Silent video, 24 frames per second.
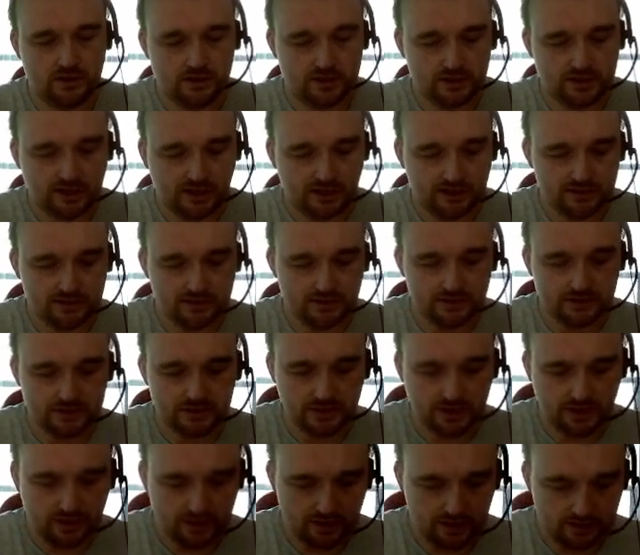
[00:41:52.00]
And Dancer
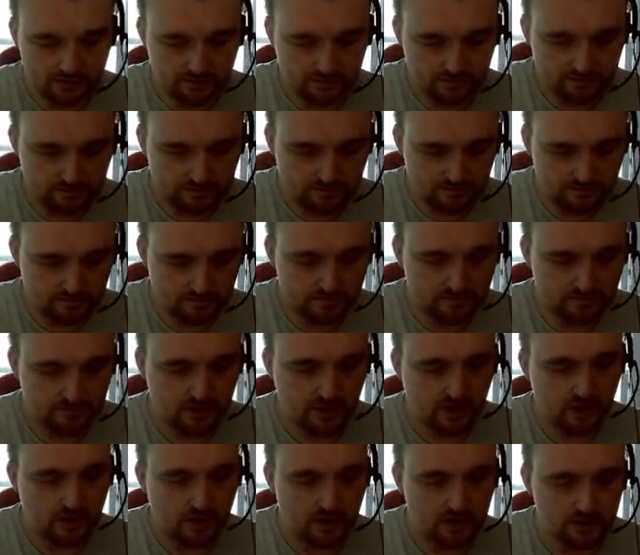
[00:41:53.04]
10,
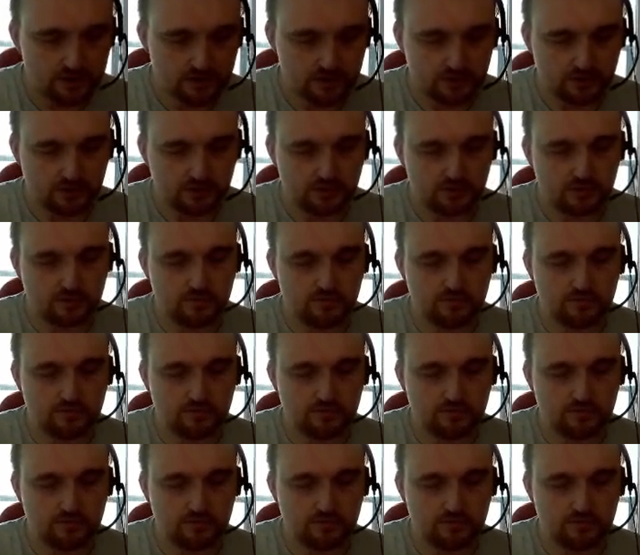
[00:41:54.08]
Heart Song.